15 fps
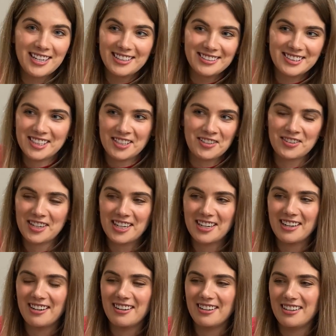considering
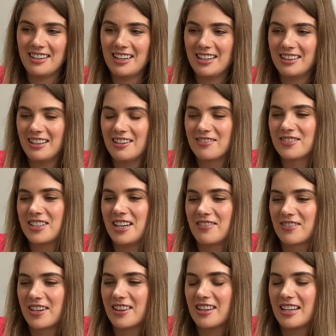uh, I left
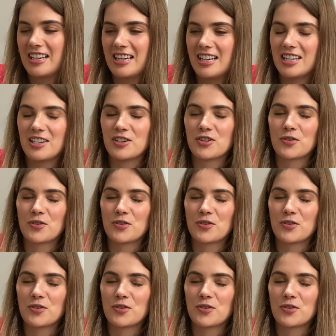everything in